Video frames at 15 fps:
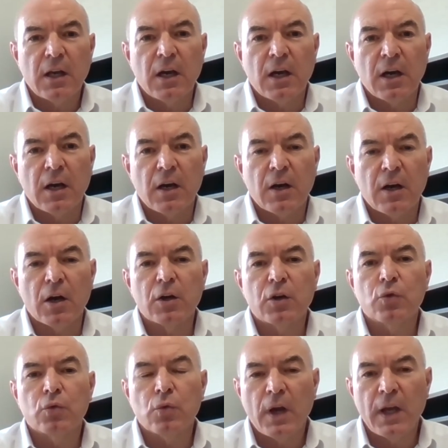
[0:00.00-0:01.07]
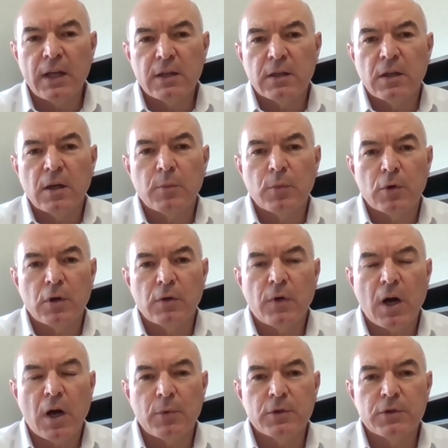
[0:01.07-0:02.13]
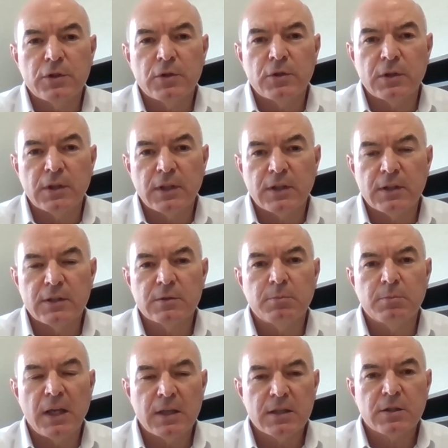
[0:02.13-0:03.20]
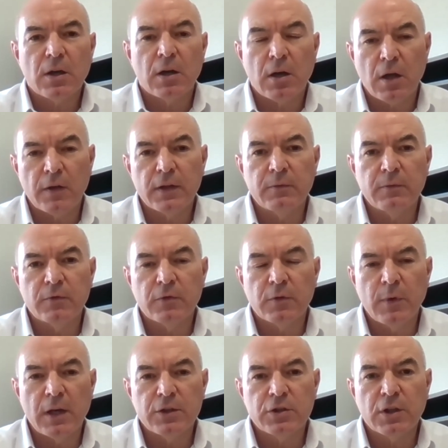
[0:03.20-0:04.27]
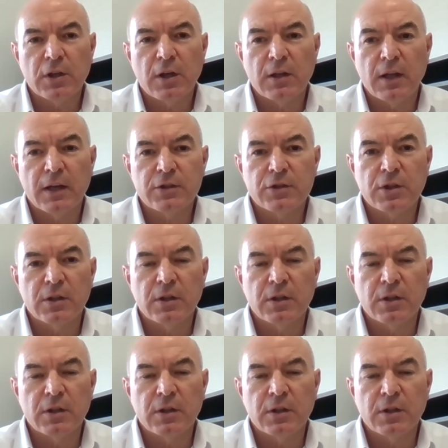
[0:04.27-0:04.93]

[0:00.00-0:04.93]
a great number of opportunities based on all the information collection